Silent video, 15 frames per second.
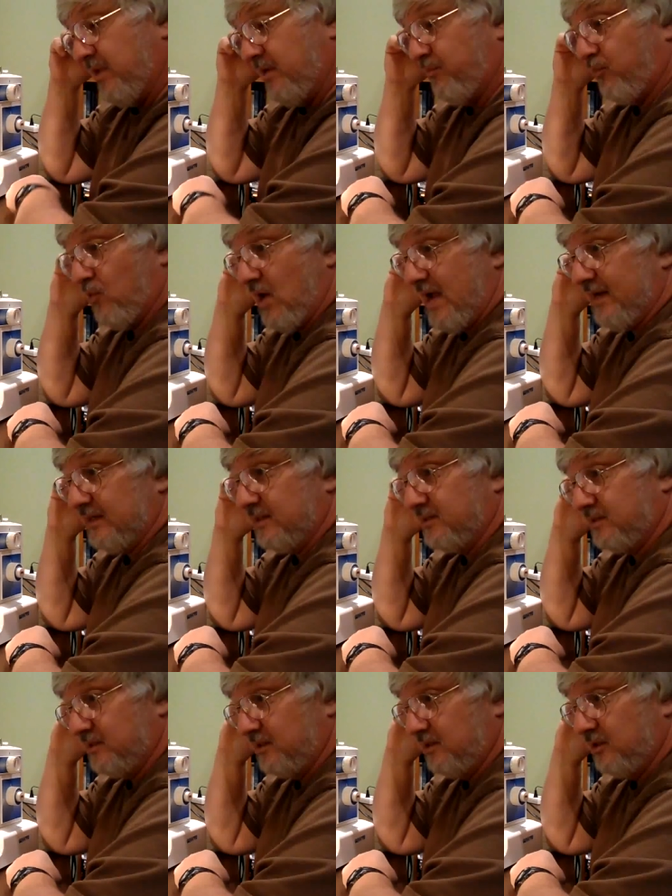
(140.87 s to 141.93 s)
been
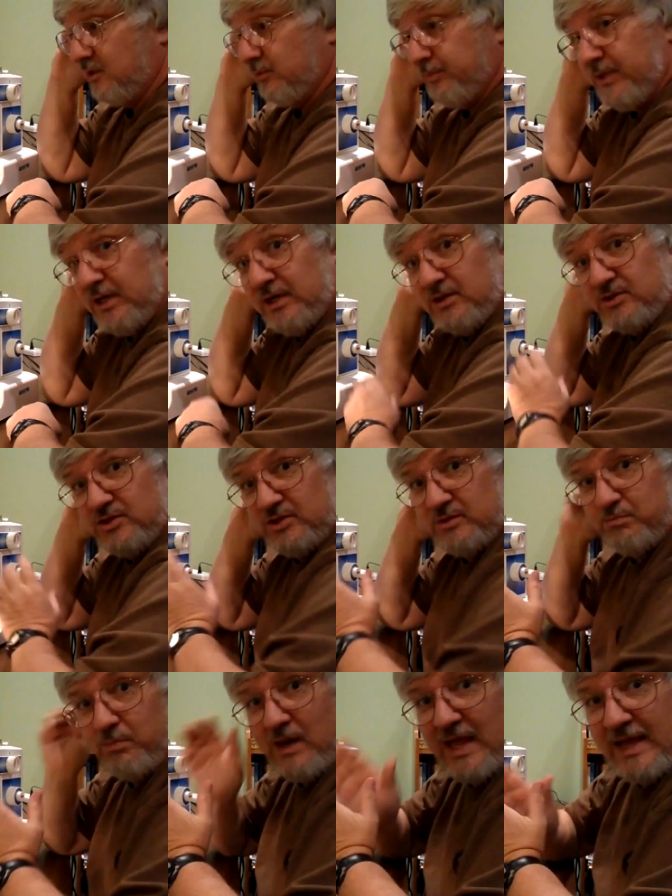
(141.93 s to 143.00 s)
practicing a little bit on
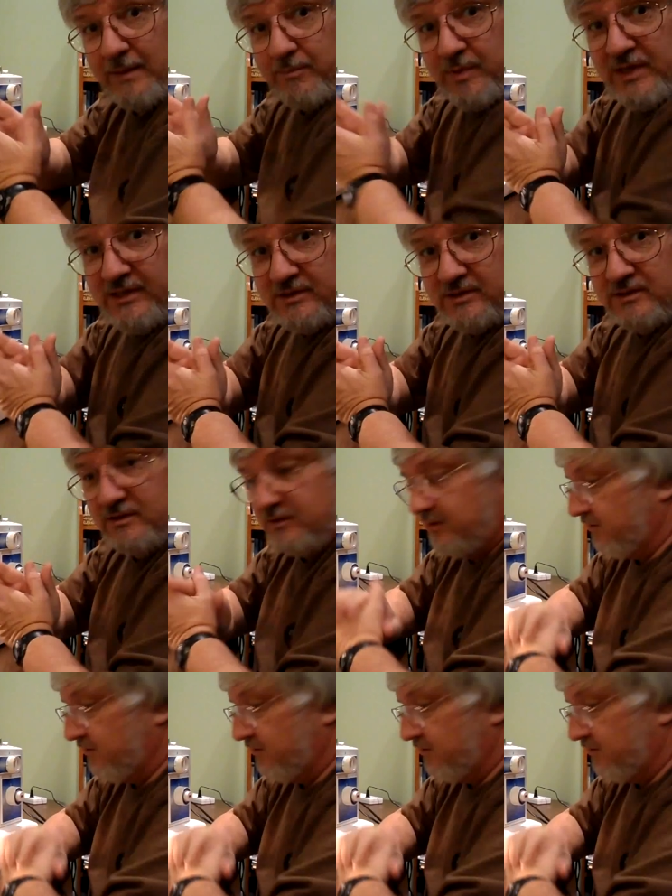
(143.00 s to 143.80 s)
just blank pieces